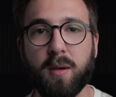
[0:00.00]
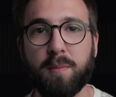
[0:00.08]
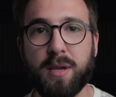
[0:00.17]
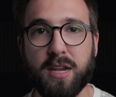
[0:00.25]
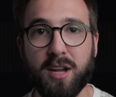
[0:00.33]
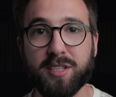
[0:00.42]

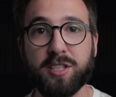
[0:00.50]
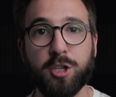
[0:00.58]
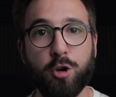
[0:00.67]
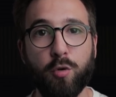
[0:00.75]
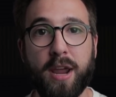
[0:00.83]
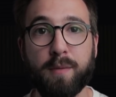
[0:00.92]
because it's a
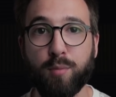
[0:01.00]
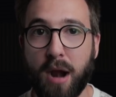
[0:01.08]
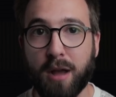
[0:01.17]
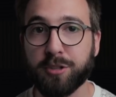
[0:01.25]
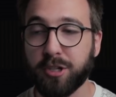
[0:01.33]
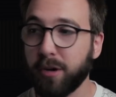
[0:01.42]
great
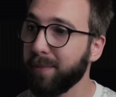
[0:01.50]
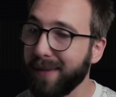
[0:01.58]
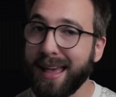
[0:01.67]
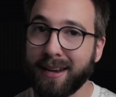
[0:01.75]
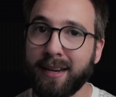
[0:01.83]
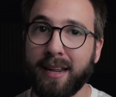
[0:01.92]
browser,
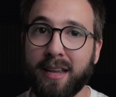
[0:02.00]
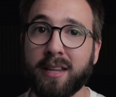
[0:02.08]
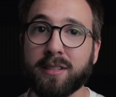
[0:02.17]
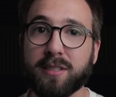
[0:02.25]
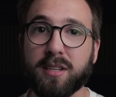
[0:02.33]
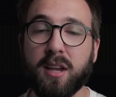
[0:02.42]
and it
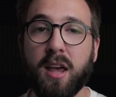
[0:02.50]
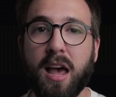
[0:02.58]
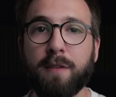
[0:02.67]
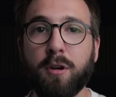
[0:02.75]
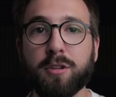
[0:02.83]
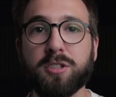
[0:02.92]
is,
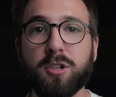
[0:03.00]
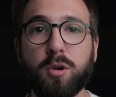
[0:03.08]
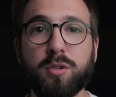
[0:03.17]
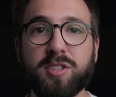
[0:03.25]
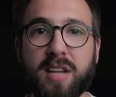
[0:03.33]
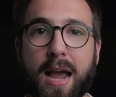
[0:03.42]
have
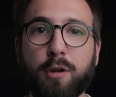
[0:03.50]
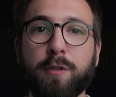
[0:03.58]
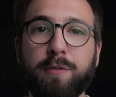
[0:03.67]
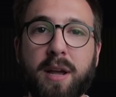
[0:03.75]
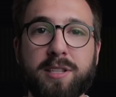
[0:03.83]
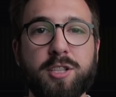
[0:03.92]
also
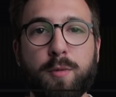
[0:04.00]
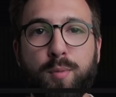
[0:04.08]
sacrificed their